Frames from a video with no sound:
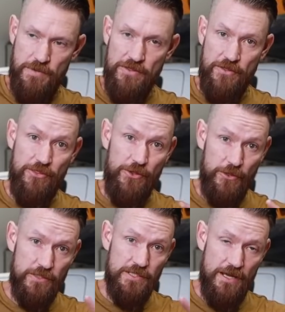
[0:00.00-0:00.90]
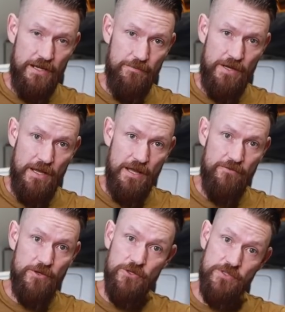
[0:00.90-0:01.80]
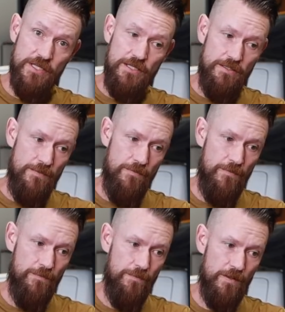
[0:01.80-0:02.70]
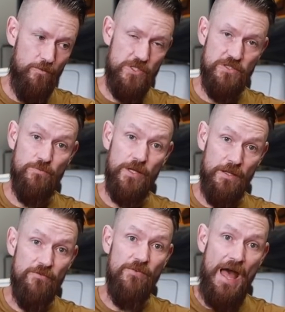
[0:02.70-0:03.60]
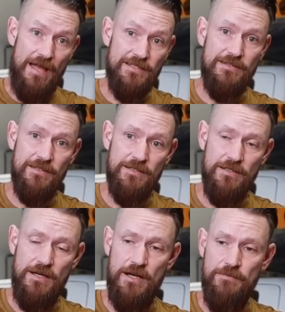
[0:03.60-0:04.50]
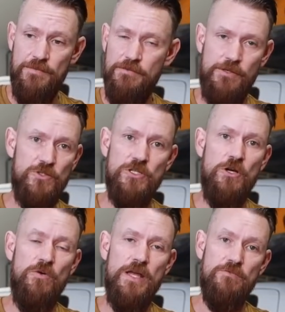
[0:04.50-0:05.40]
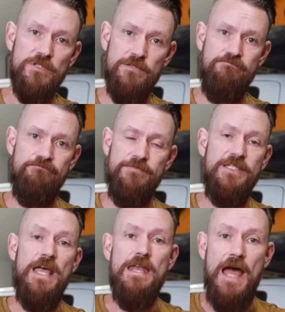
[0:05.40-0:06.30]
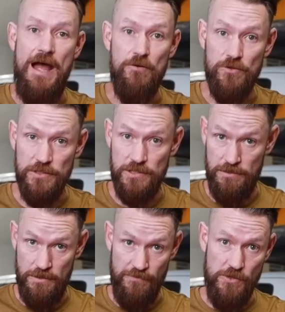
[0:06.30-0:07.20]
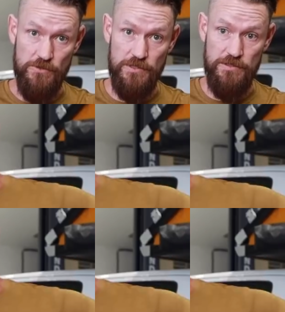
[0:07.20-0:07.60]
by the third time that I ever used it, which is really fast. There's no way it was 10 hours of use.